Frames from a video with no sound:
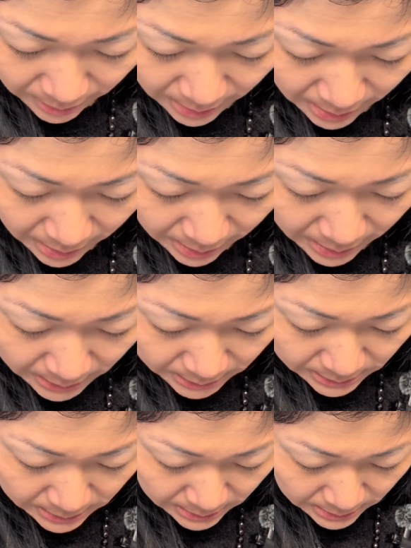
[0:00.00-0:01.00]
the
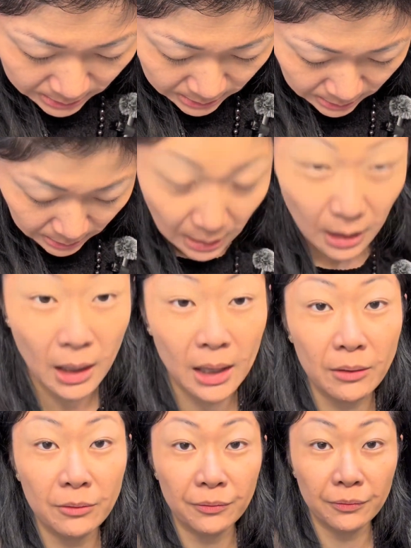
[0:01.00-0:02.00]
eyes. I
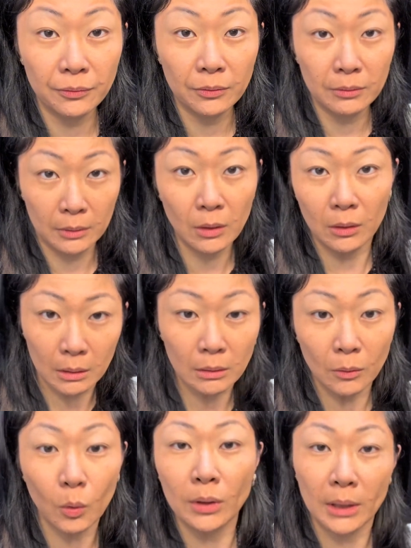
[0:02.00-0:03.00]
have
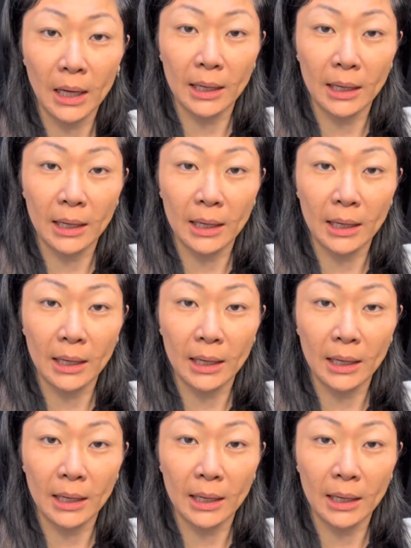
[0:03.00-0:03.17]
oily